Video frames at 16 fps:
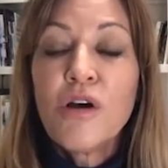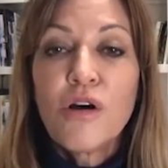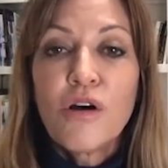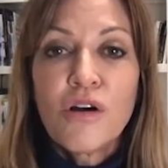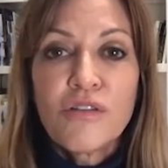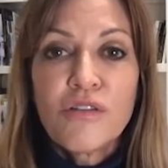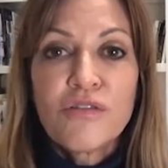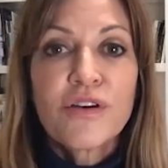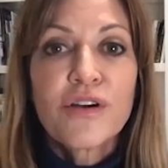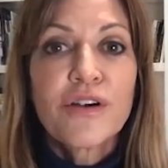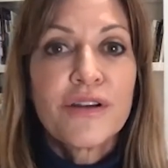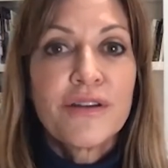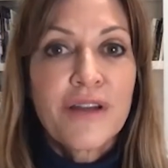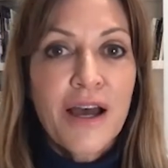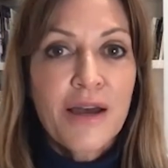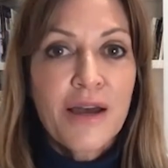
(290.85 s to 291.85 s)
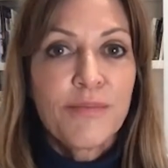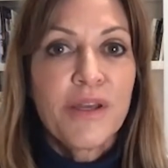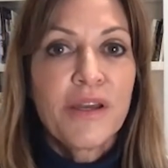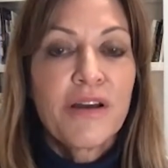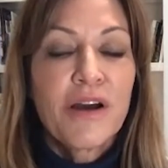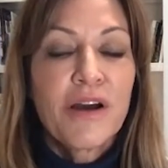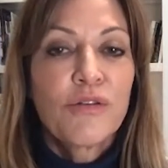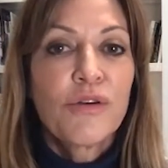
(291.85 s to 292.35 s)
over not
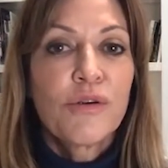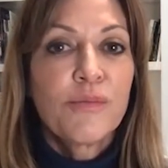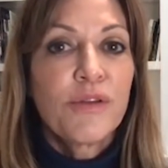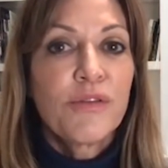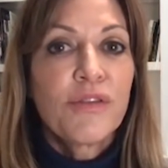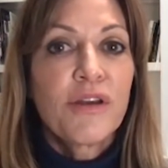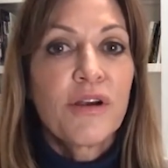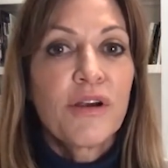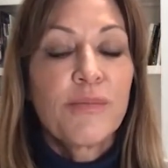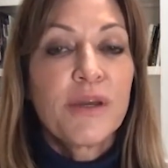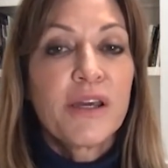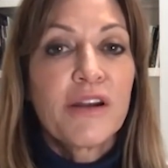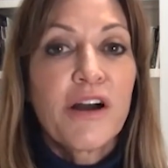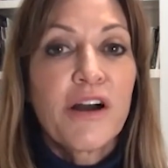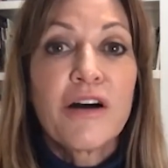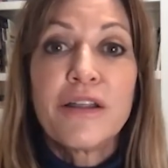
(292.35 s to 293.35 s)
being on hormone therapy at all.